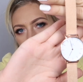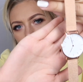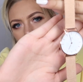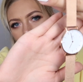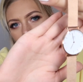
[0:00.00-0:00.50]

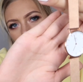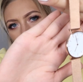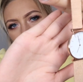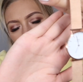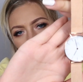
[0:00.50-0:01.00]
coming
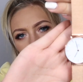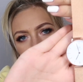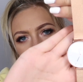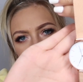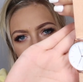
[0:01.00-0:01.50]
up a little
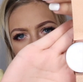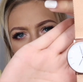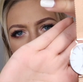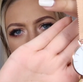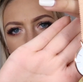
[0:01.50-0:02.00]
bit kind of
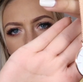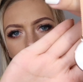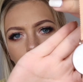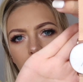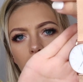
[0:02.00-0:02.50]
pinky on my
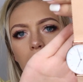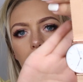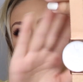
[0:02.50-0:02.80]
camera,